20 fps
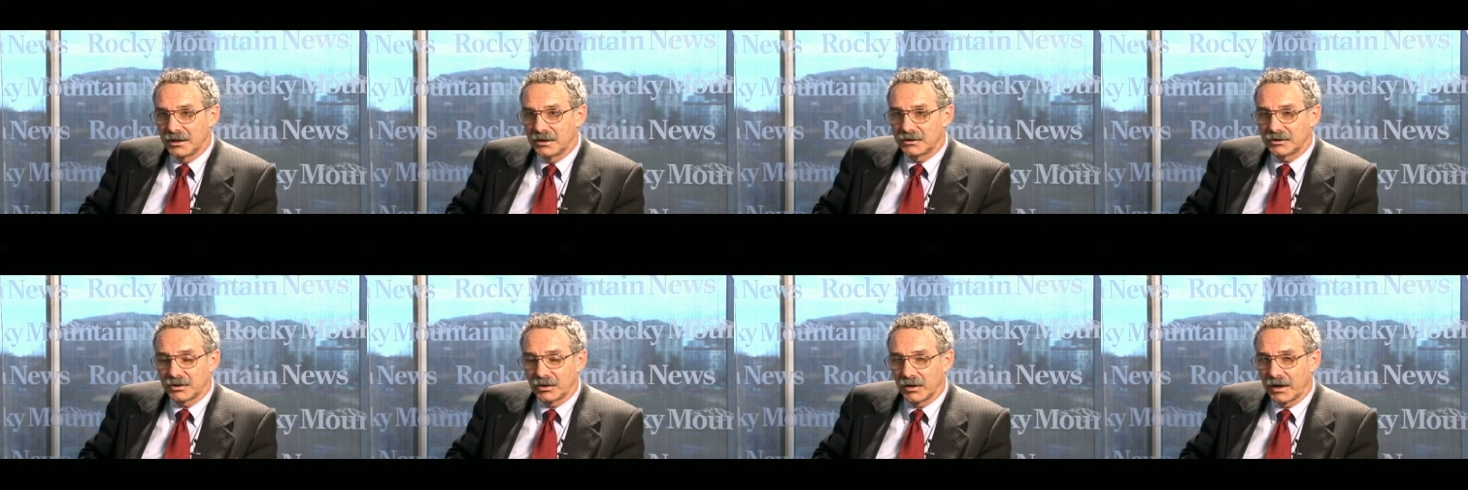
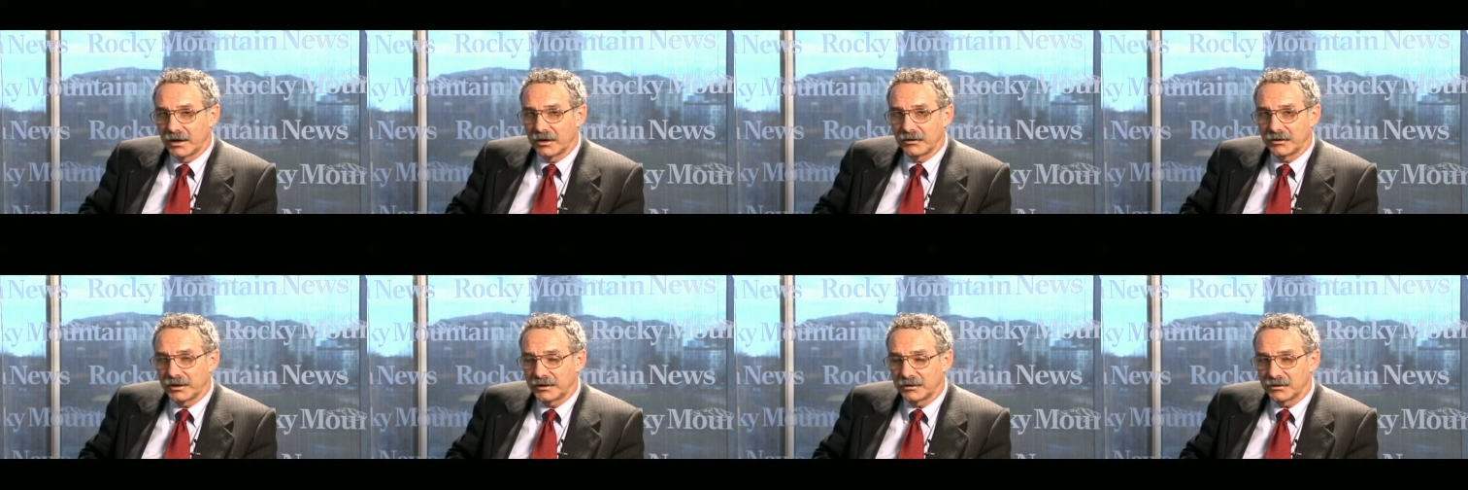So I
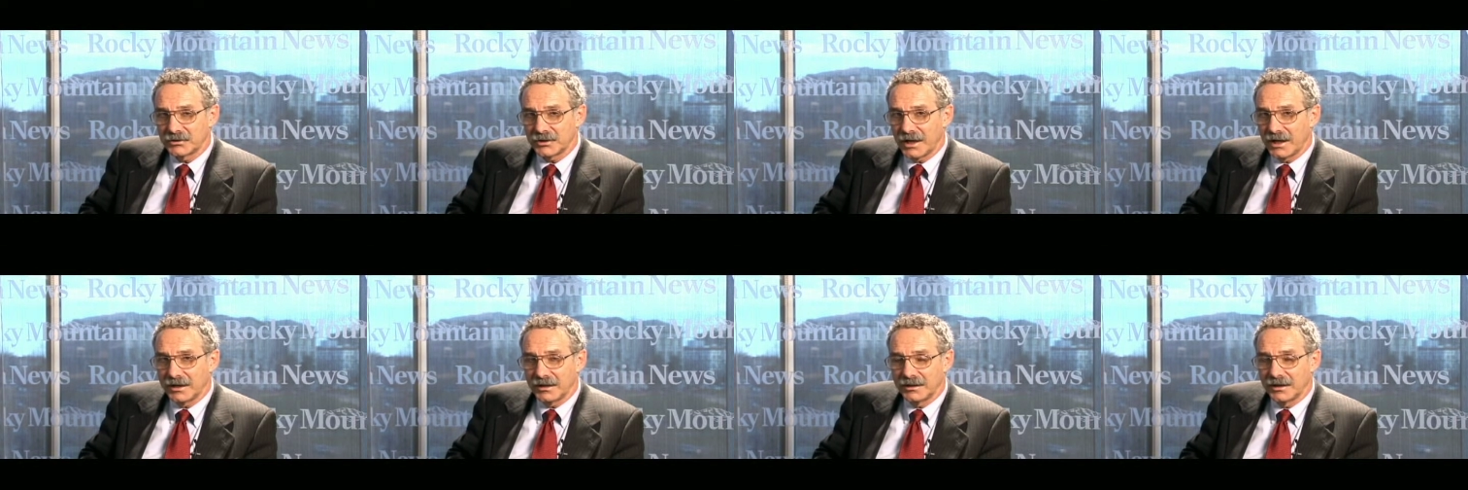don't think
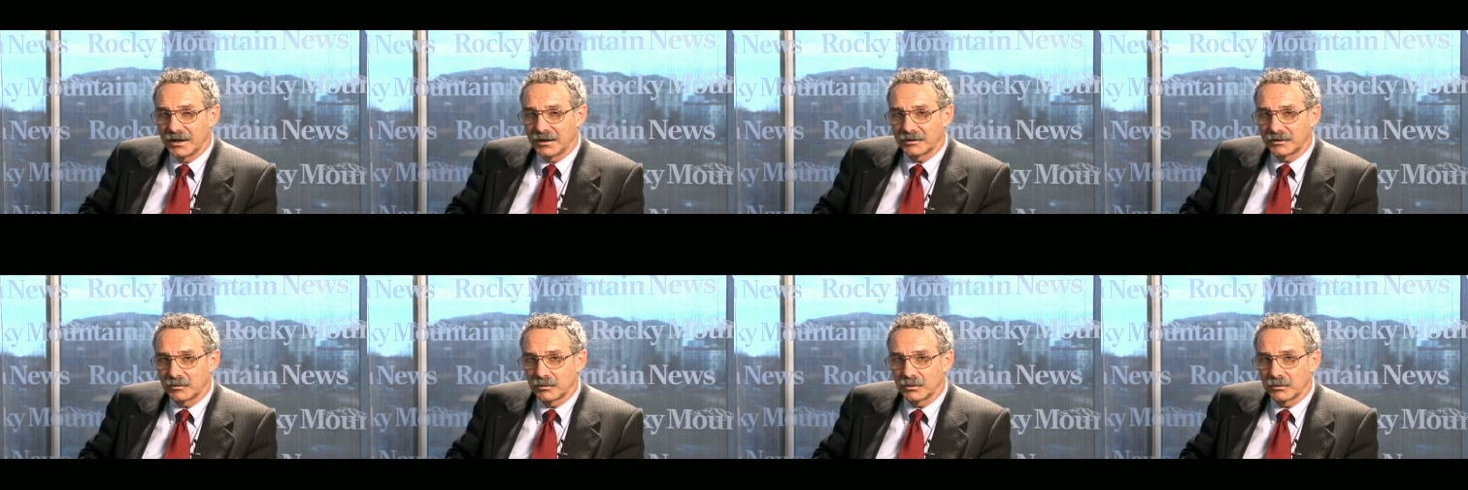there's any
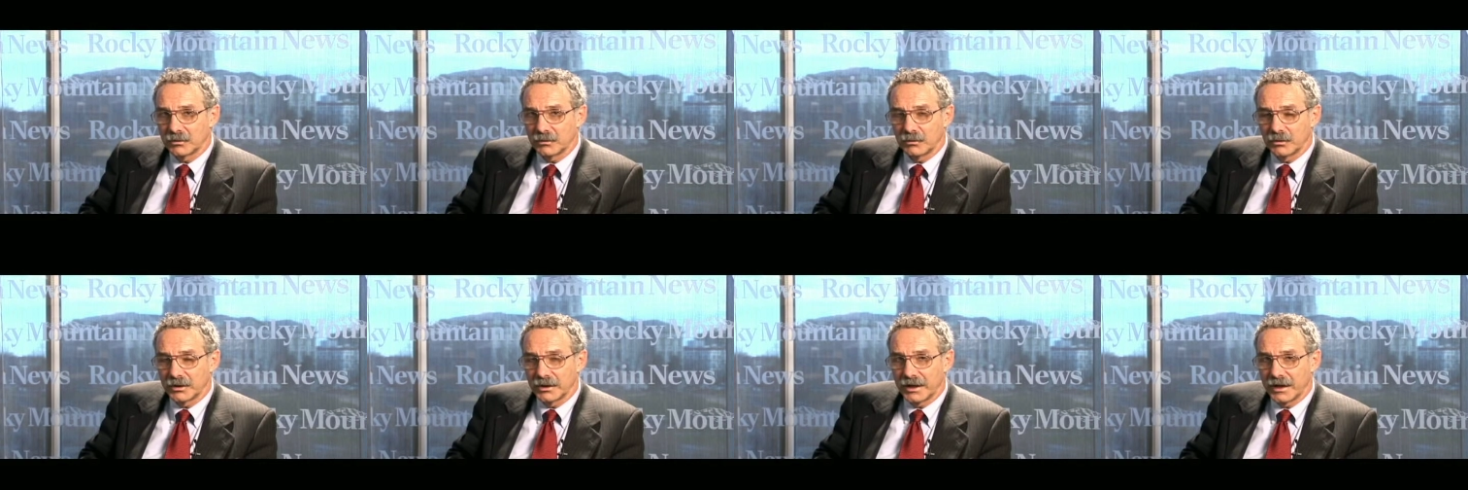doubt that we're,
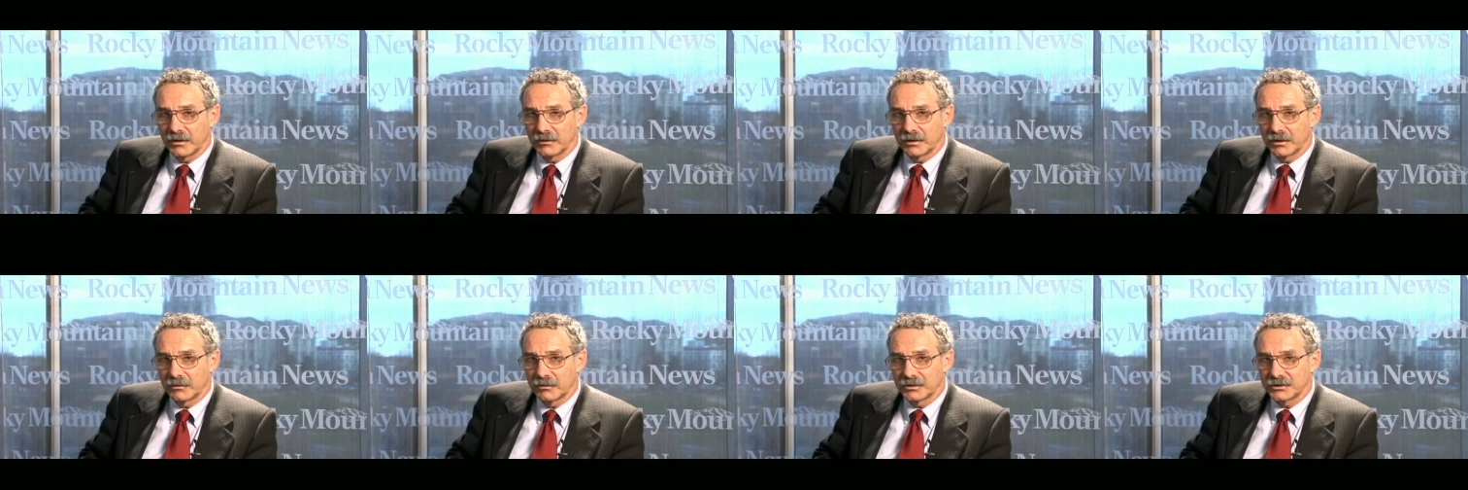we're
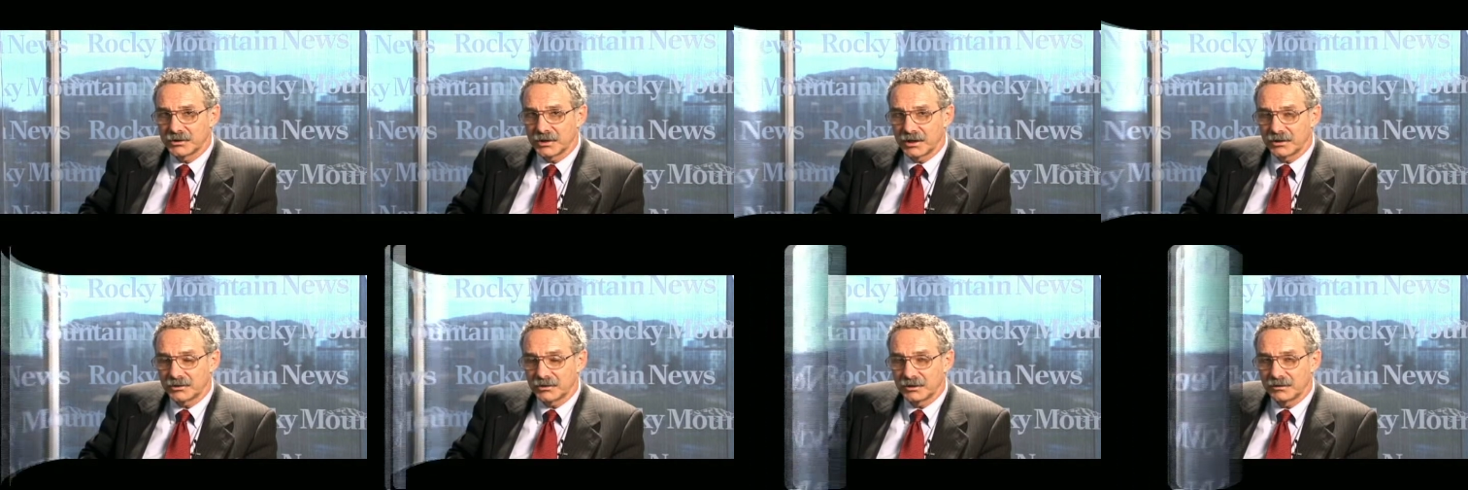now in a
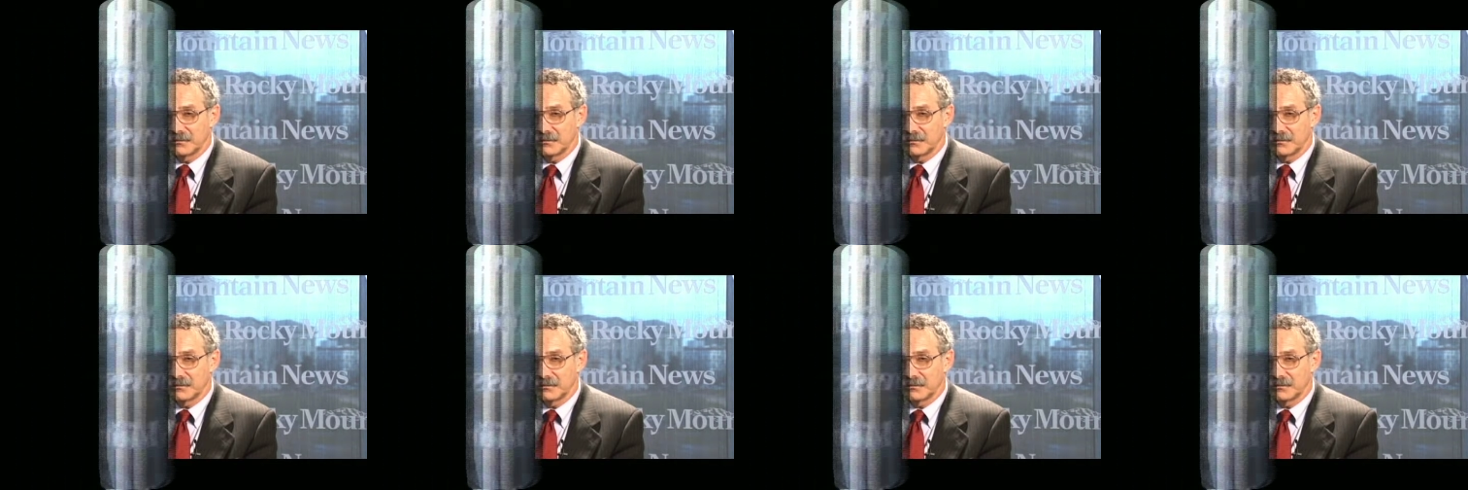recession.